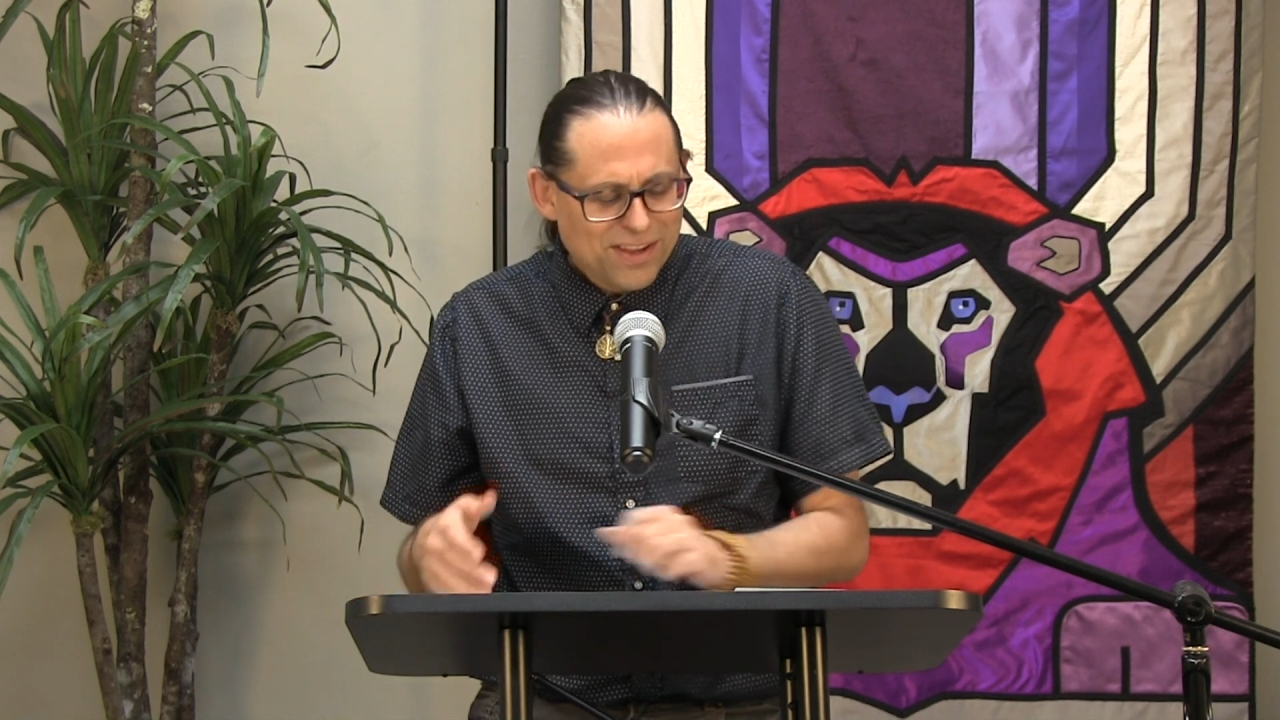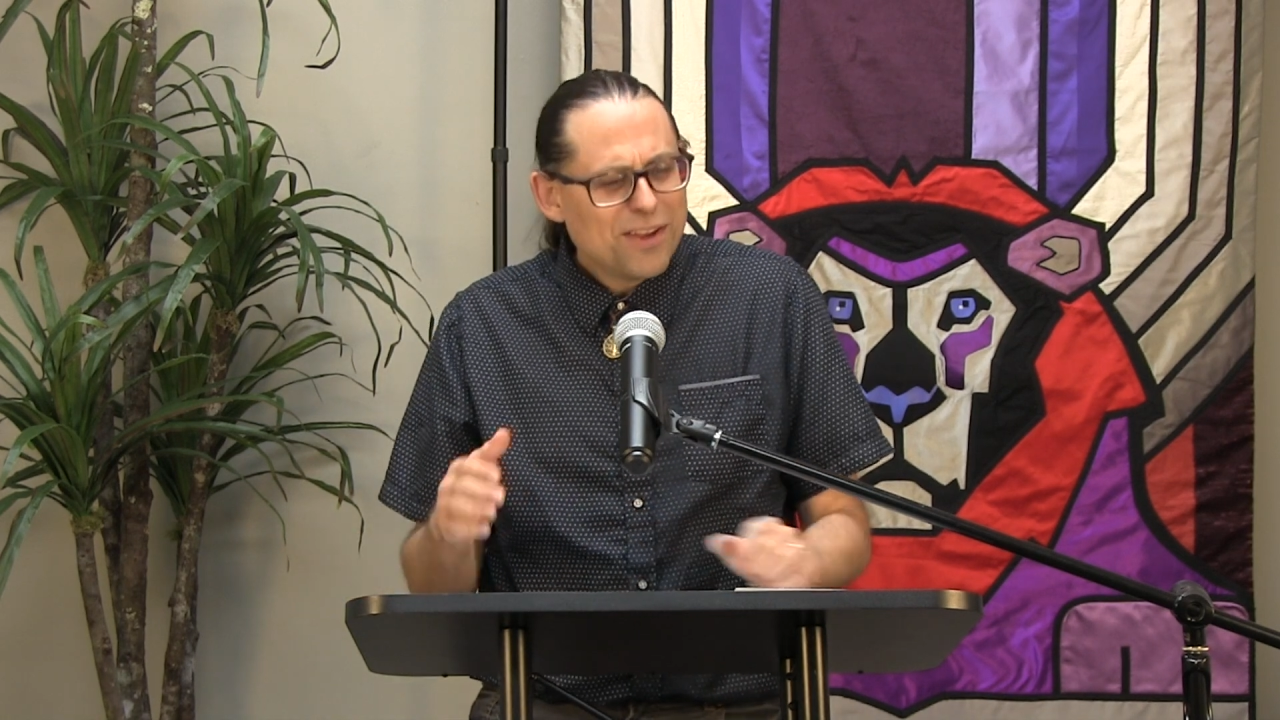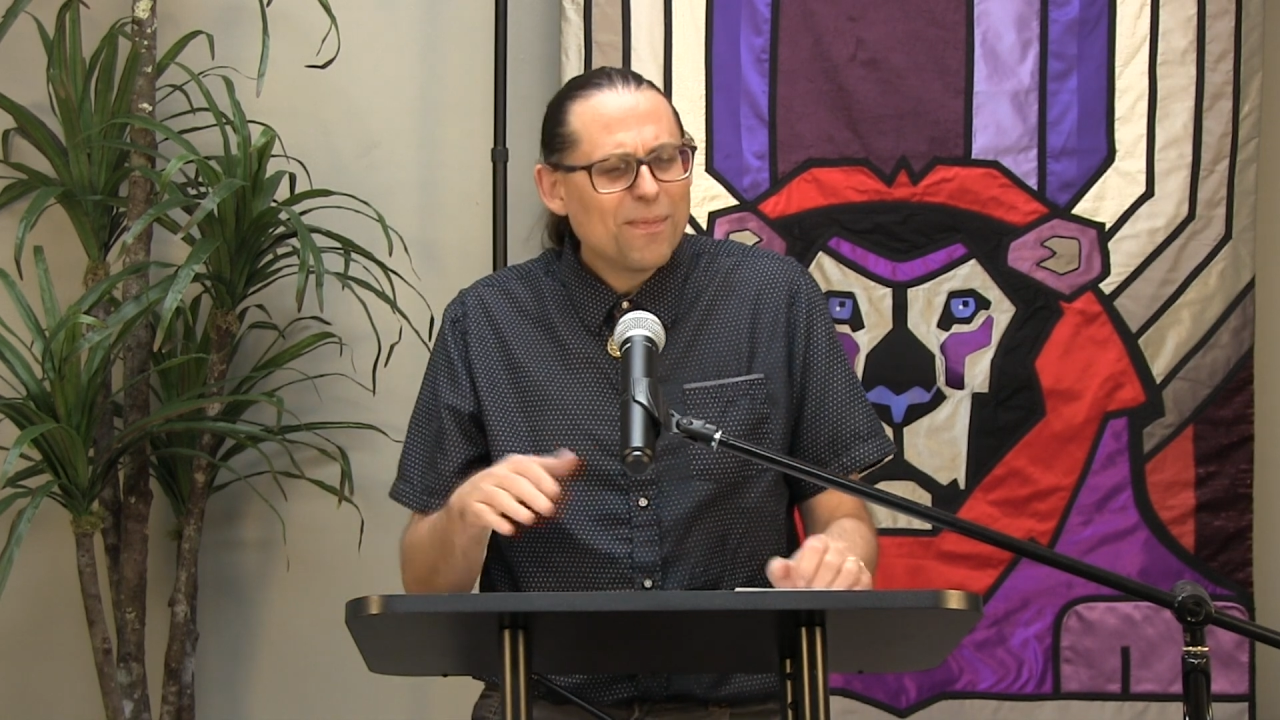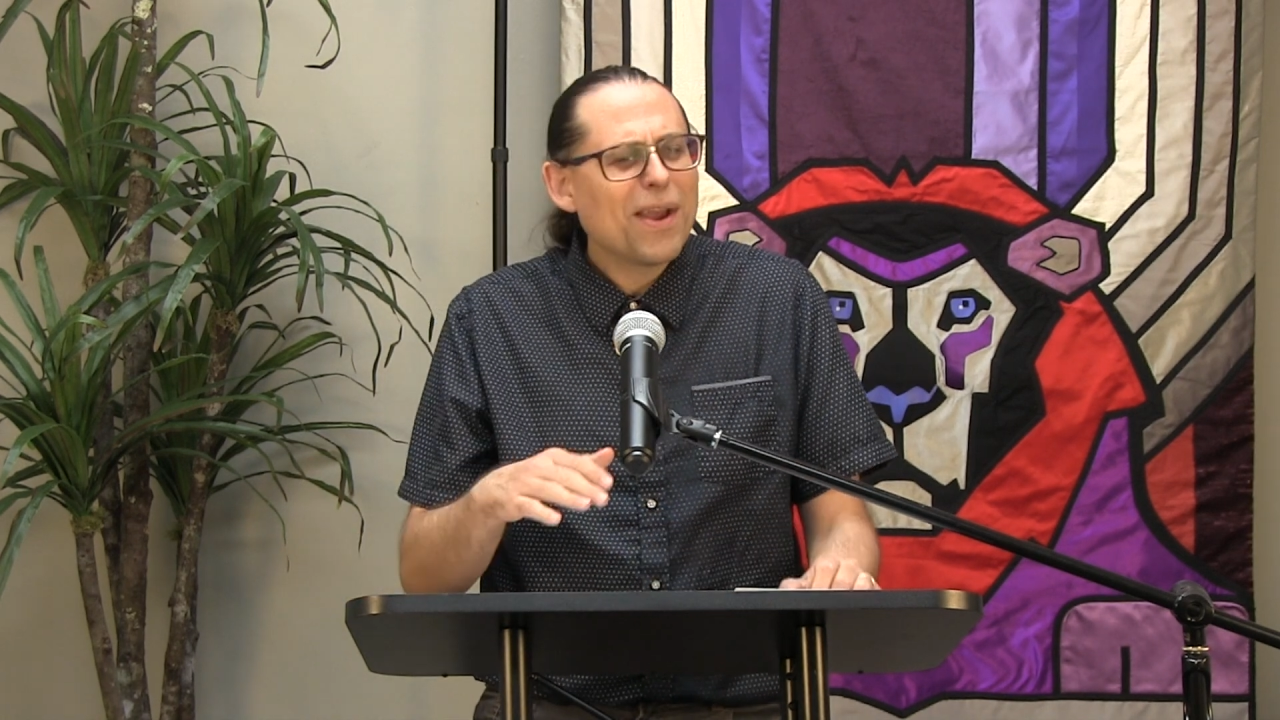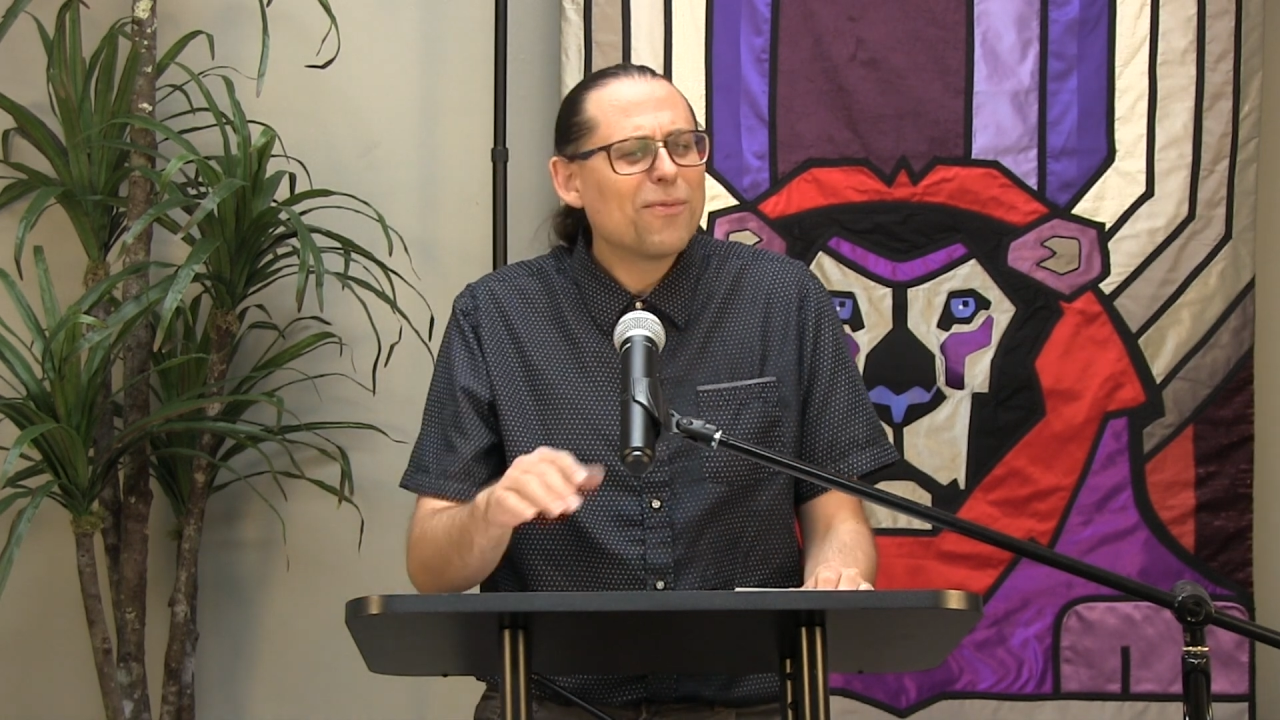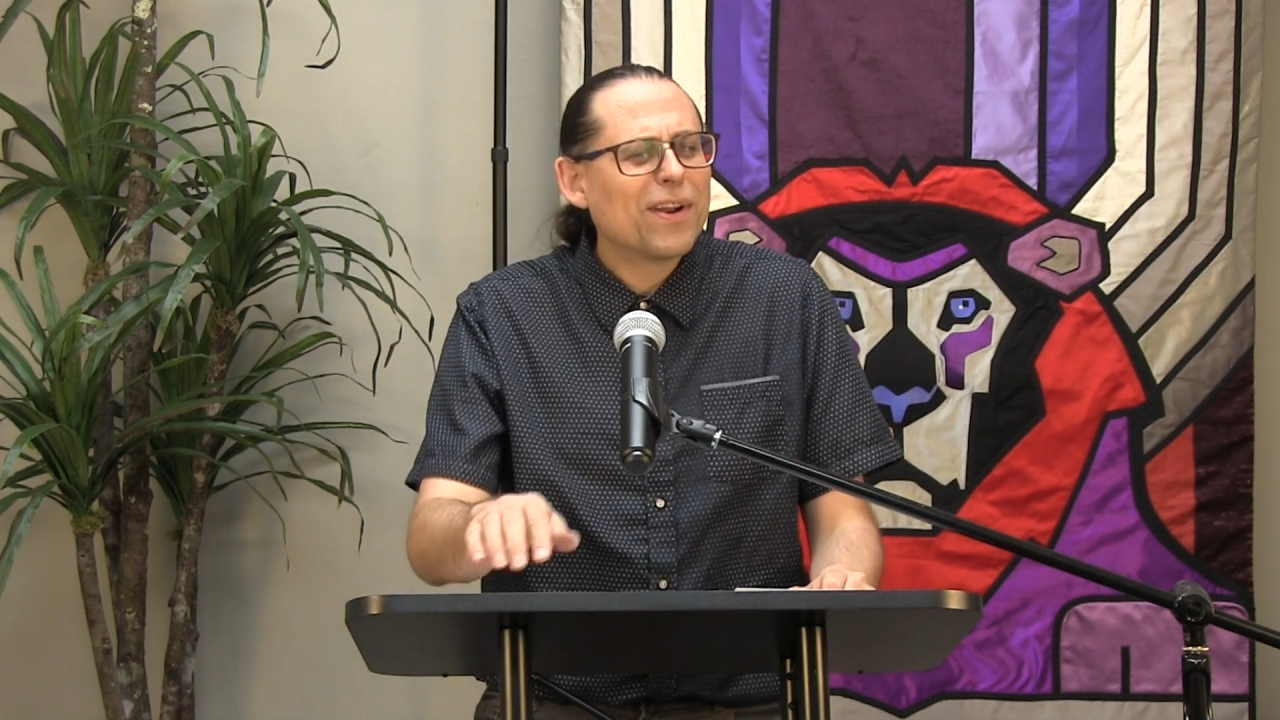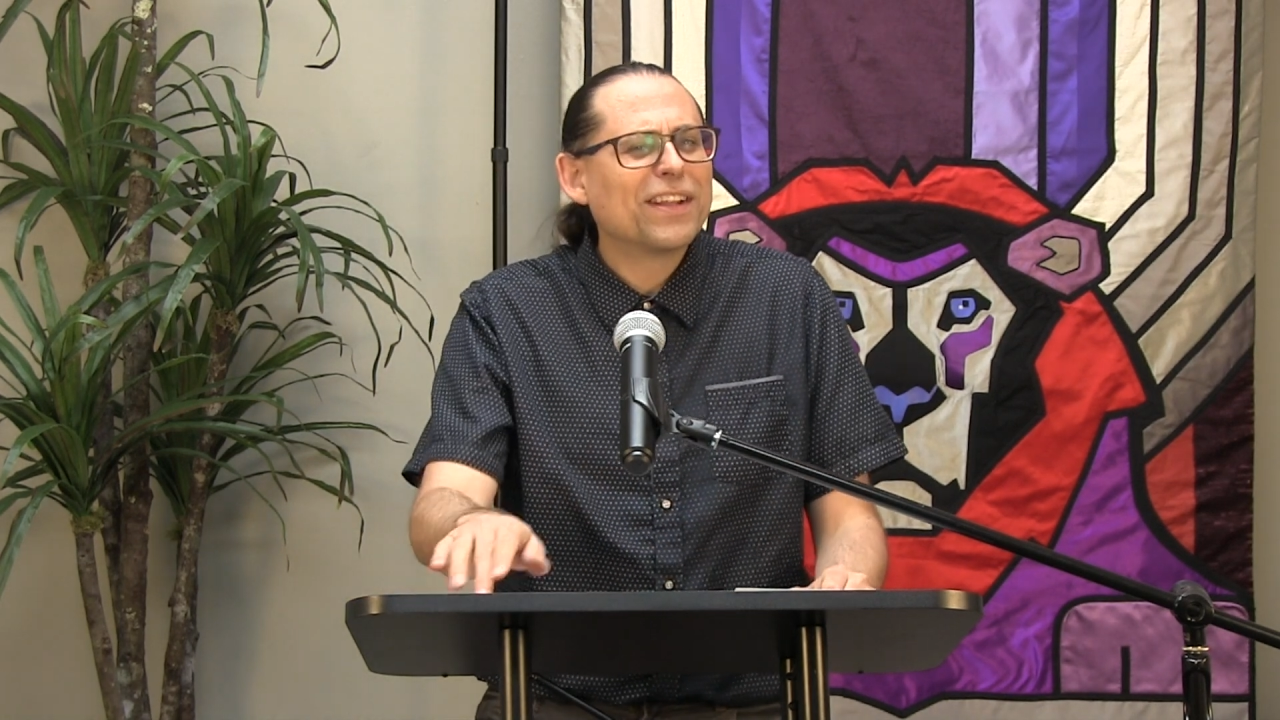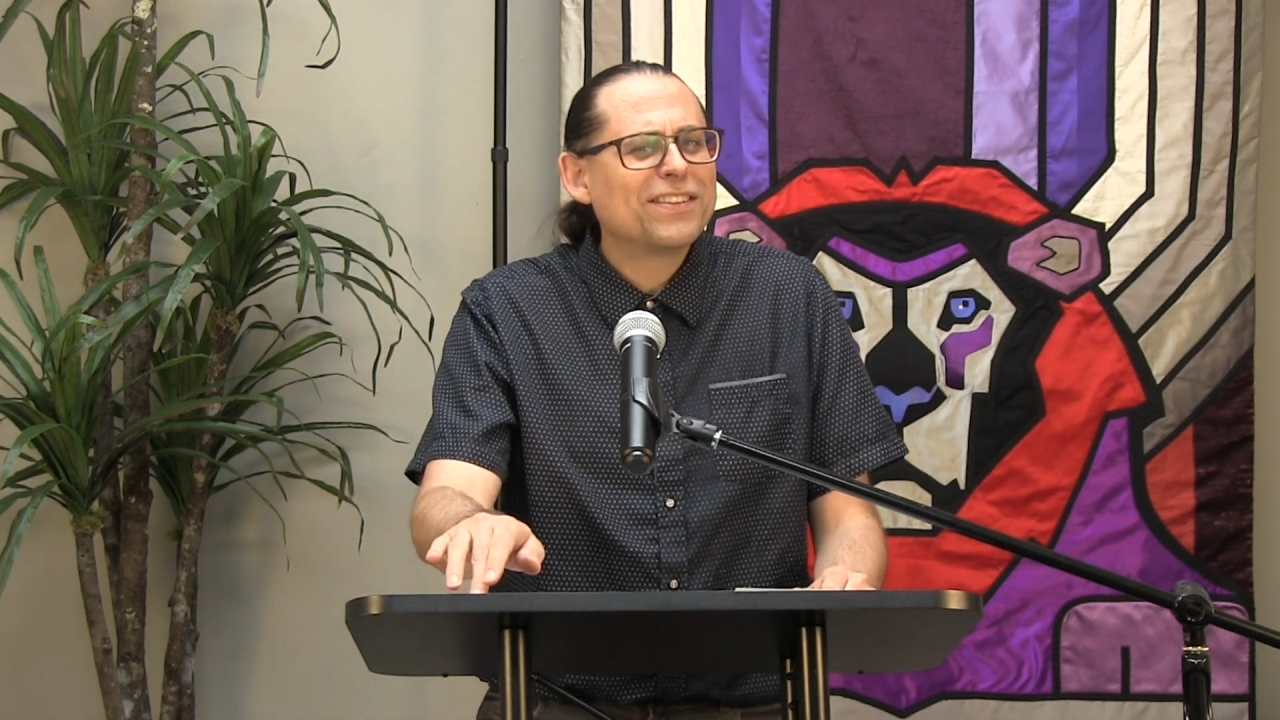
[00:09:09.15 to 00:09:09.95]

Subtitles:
you might want to